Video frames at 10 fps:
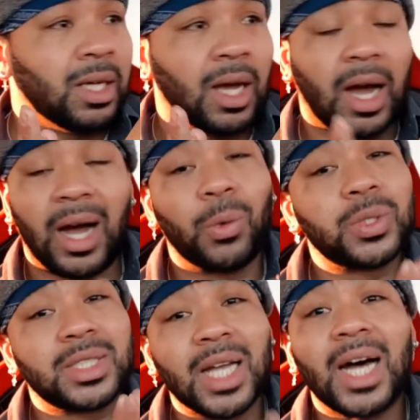I
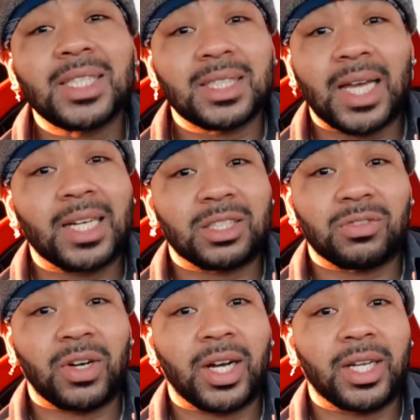was not
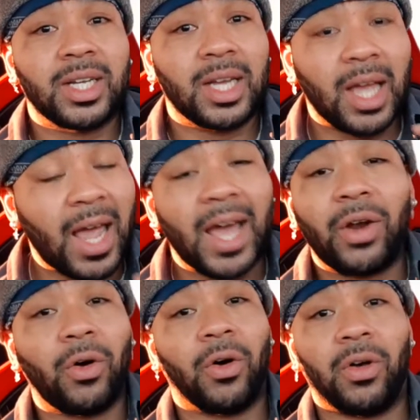satisfied at
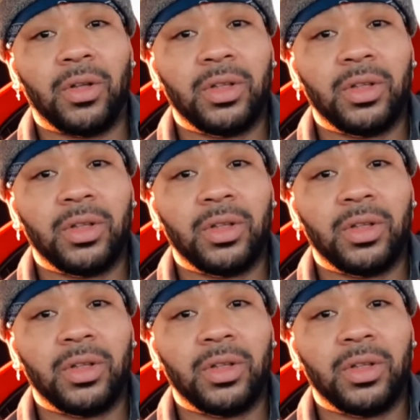all.